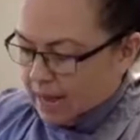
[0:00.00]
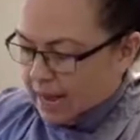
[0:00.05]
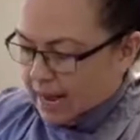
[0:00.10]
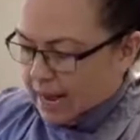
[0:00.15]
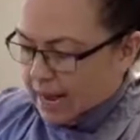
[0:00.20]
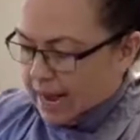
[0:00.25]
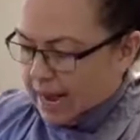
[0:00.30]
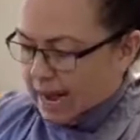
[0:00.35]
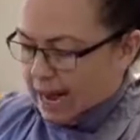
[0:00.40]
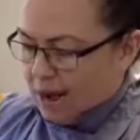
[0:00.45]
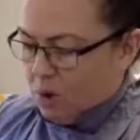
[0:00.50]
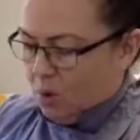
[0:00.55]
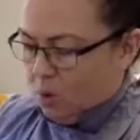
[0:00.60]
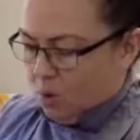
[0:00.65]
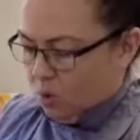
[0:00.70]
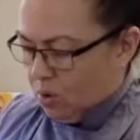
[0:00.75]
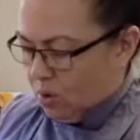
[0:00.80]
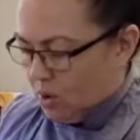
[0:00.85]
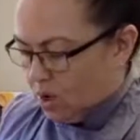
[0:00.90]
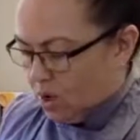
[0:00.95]

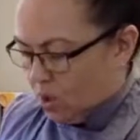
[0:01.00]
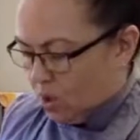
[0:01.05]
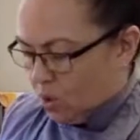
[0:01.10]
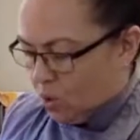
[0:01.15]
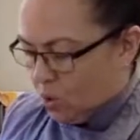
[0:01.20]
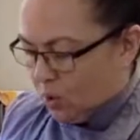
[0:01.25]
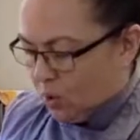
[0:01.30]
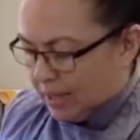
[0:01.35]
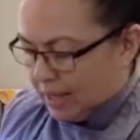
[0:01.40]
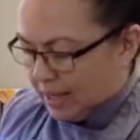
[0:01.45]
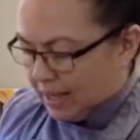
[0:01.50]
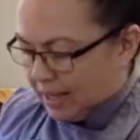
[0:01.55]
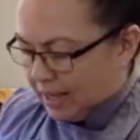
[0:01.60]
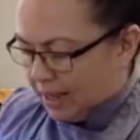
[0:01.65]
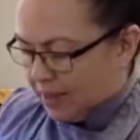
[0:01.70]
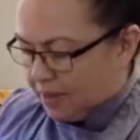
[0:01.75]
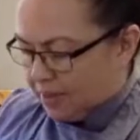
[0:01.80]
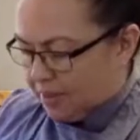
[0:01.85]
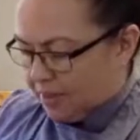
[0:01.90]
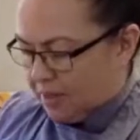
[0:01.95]
how cooking
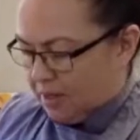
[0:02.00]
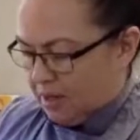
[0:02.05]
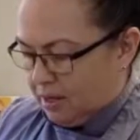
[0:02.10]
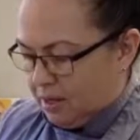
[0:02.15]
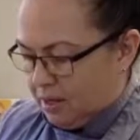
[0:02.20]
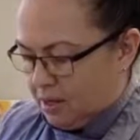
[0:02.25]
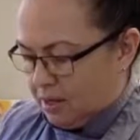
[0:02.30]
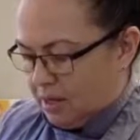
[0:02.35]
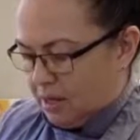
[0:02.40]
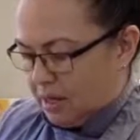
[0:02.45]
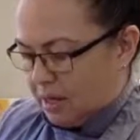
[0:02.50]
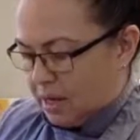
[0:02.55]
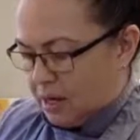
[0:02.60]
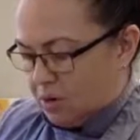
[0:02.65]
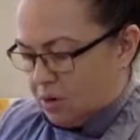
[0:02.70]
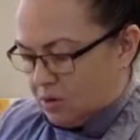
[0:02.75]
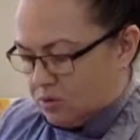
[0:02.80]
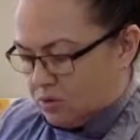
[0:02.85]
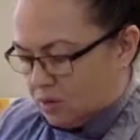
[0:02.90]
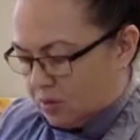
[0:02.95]
healthy can
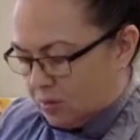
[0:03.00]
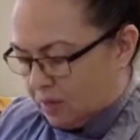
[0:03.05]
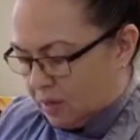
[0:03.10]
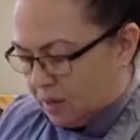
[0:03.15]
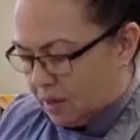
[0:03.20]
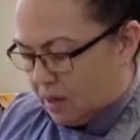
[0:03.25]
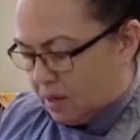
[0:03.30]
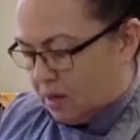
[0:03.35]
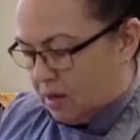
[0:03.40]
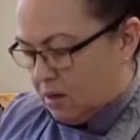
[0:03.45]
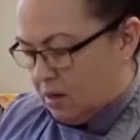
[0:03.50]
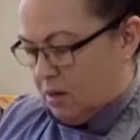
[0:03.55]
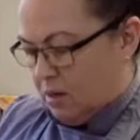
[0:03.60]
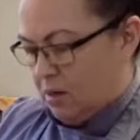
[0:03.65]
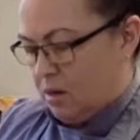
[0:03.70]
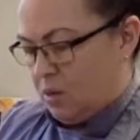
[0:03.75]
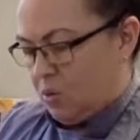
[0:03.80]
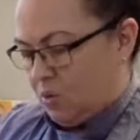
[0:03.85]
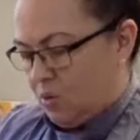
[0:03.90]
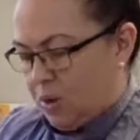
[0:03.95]
also be
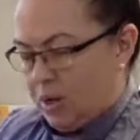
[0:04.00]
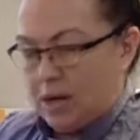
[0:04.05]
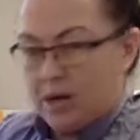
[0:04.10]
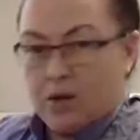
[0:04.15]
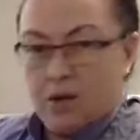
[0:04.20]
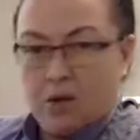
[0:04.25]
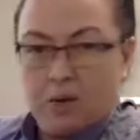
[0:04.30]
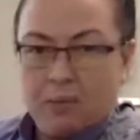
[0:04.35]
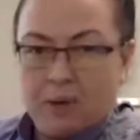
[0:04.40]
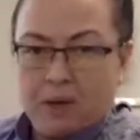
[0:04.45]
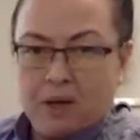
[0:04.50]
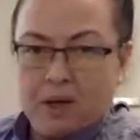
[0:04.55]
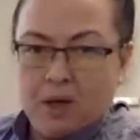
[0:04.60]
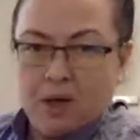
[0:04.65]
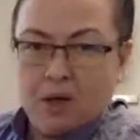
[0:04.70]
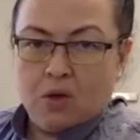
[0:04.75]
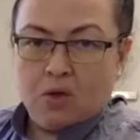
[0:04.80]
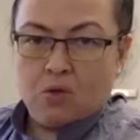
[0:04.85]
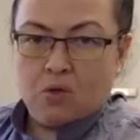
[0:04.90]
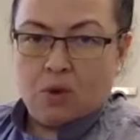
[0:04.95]
really yummy.
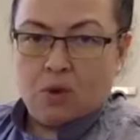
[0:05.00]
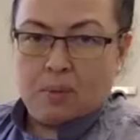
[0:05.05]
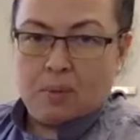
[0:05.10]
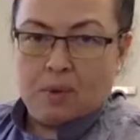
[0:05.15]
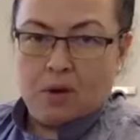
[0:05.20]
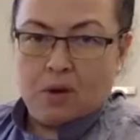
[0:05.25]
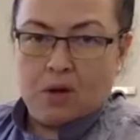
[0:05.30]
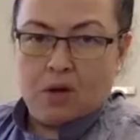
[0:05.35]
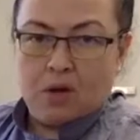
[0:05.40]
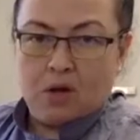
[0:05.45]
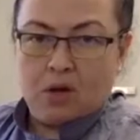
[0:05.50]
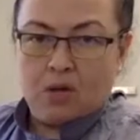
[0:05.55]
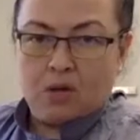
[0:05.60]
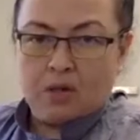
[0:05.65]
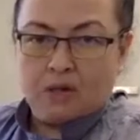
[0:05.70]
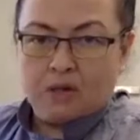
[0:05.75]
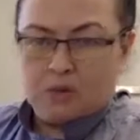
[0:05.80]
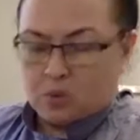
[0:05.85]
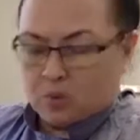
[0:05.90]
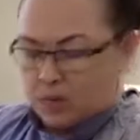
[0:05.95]
So I'm gonna cut
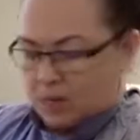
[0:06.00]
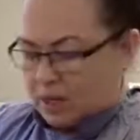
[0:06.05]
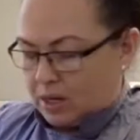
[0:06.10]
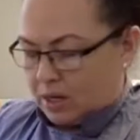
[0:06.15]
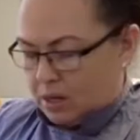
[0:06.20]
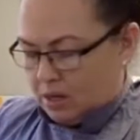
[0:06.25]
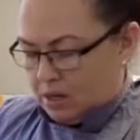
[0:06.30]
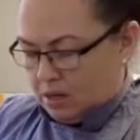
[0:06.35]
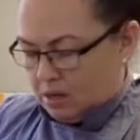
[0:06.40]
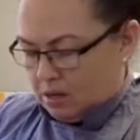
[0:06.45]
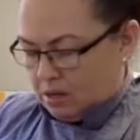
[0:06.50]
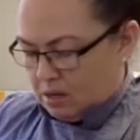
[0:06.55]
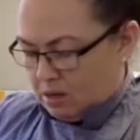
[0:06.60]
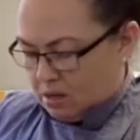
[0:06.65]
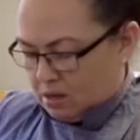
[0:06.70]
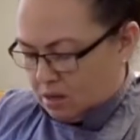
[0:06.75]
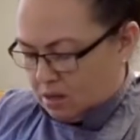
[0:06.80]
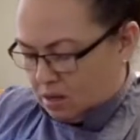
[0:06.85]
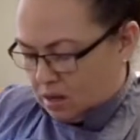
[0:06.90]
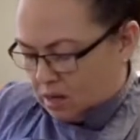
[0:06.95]
the zucchini,
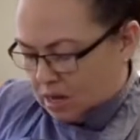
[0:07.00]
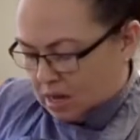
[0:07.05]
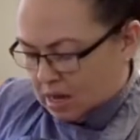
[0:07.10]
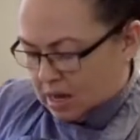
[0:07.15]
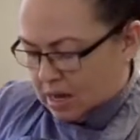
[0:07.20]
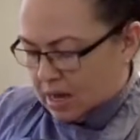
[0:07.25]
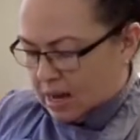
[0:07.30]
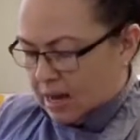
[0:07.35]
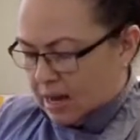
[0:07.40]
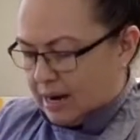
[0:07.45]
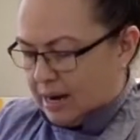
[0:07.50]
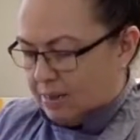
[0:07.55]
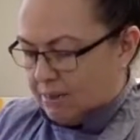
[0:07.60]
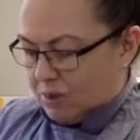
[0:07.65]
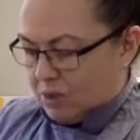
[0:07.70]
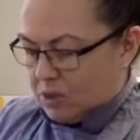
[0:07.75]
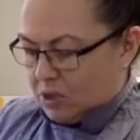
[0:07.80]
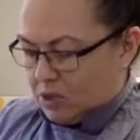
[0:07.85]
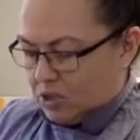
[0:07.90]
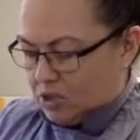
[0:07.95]
and I'm
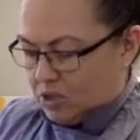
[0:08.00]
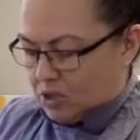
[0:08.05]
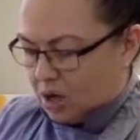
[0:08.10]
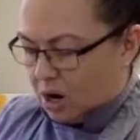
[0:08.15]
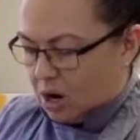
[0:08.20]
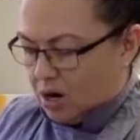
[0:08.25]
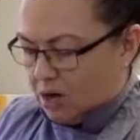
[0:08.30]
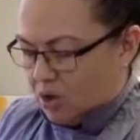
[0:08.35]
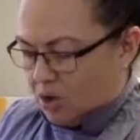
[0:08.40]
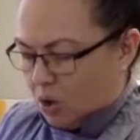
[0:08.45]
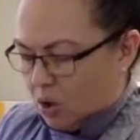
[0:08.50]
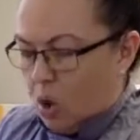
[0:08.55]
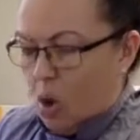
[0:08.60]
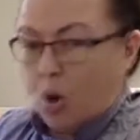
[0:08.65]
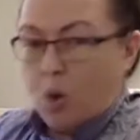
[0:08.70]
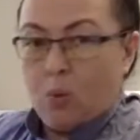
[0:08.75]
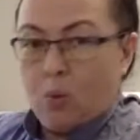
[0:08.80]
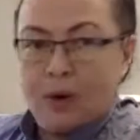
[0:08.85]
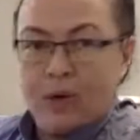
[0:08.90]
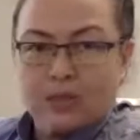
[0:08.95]
gonna start
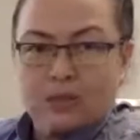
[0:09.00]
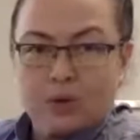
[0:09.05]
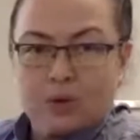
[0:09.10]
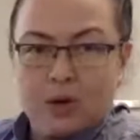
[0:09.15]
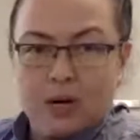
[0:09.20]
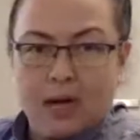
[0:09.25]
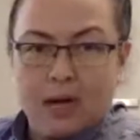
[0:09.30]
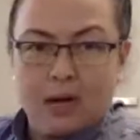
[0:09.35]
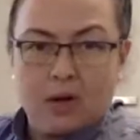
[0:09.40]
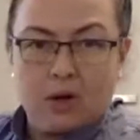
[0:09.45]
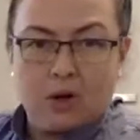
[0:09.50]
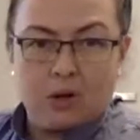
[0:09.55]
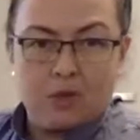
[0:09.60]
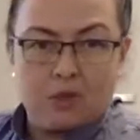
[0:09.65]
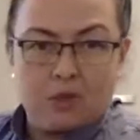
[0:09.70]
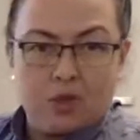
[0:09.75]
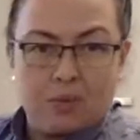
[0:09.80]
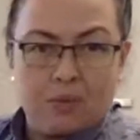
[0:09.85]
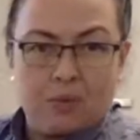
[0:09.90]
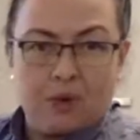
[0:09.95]
always when I cut
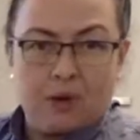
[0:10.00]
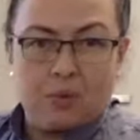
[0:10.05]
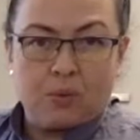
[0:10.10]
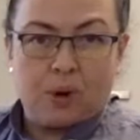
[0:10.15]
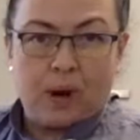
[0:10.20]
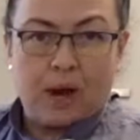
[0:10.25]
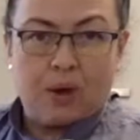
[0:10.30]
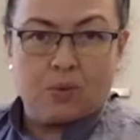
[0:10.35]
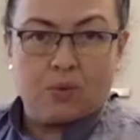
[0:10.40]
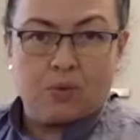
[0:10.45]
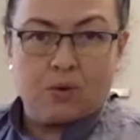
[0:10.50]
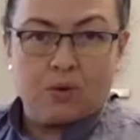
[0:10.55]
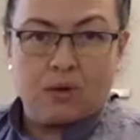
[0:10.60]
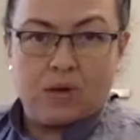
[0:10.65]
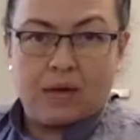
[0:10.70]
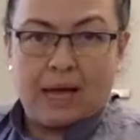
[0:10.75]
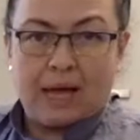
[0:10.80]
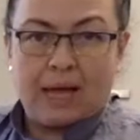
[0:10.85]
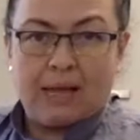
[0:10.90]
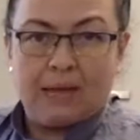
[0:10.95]
something round.
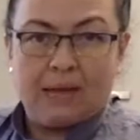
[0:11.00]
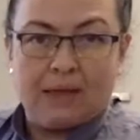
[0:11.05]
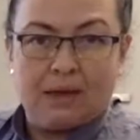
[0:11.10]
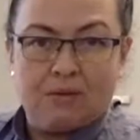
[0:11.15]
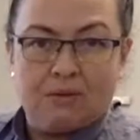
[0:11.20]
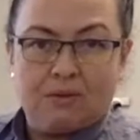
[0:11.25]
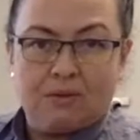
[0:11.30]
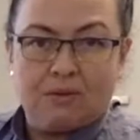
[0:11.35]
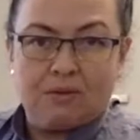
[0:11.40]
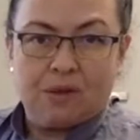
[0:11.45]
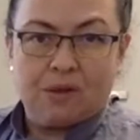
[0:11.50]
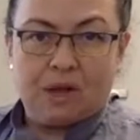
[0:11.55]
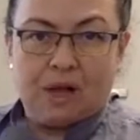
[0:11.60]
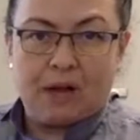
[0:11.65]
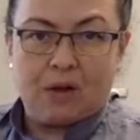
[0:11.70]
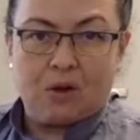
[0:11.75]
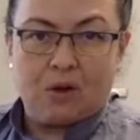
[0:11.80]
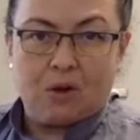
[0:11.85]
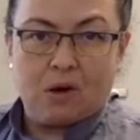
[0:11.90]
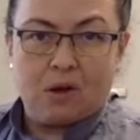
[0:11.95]

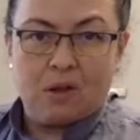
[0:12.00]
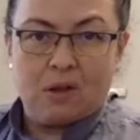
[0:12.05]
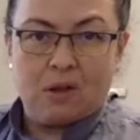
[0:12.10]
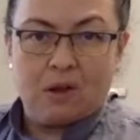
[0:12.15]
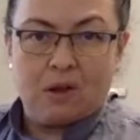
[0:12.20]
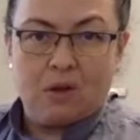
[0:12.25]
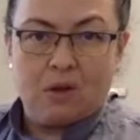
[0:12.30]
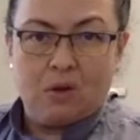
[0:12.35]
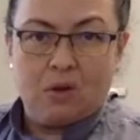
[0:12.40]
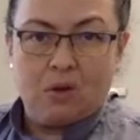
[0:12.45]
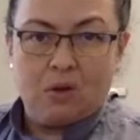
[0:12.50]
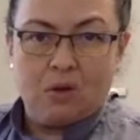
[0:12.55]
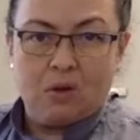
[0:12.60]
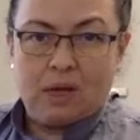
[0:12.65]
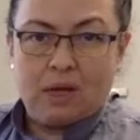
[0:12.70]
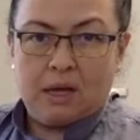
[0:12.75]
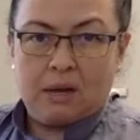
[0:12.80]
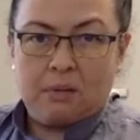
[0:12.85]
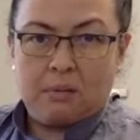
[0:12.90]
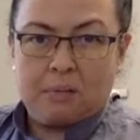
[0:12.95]
I cut a little
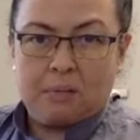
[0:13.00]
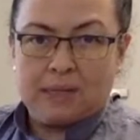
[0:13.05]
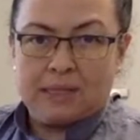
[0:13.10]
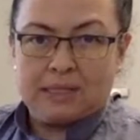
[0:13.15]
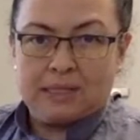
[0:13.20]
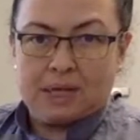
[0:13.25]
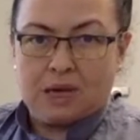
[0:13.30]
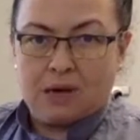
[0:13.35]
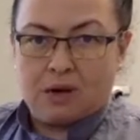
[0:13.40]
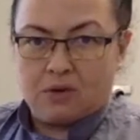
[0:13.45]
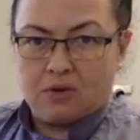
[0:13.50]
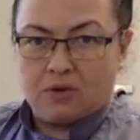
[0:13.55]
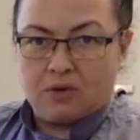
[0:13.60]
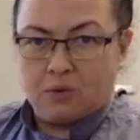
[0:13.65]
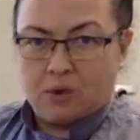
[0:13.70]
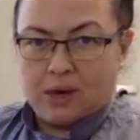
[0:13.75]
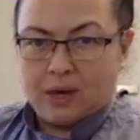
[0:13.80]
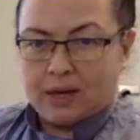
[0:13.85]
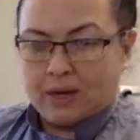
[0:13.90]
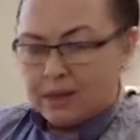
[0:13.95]
piece here so
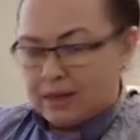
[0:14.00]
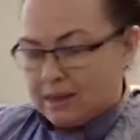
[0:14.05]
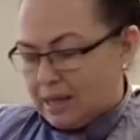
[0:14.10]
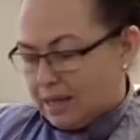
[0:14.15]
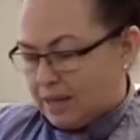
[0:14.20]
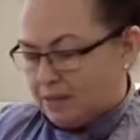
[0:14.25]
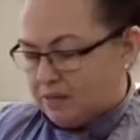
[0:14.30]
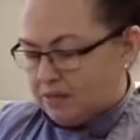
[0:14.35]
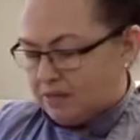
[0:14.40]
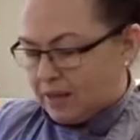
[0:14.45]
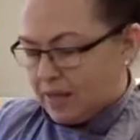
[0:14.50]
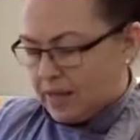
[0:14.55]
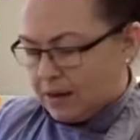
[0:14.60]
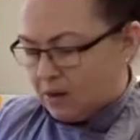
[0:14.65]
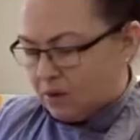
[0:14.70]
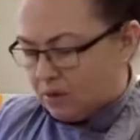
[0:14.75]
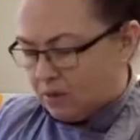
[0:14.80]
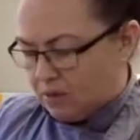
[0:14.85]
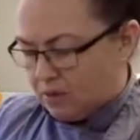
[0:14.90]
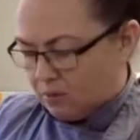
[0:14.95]
I can lay it flat
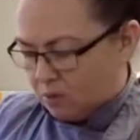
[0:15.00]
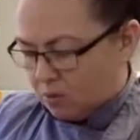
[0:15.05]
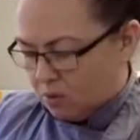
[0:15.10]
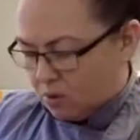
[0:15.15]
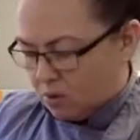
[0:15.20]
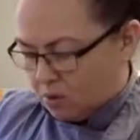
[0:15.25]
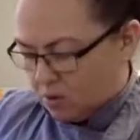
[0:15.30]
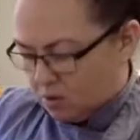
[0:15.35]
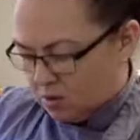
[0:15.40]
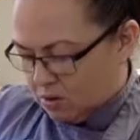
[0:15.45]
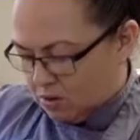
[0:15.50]
on the board.